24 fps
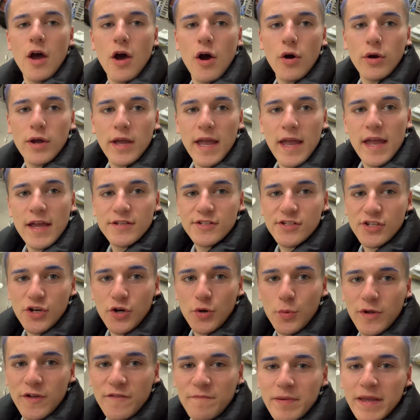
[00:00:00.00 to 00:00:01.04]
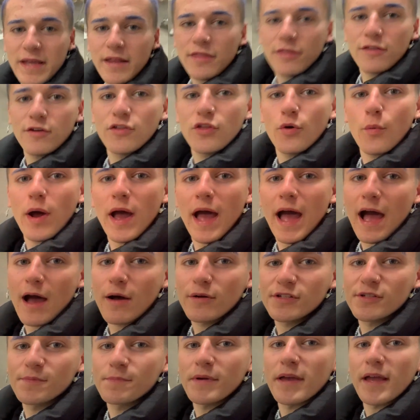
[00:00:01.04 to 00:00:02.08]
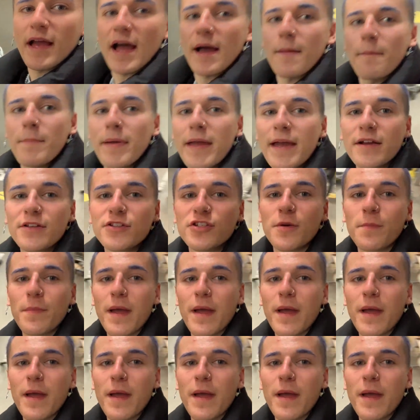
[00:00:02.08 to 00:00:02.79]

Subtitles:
Okay, so we've been through the warehouse bit and picked up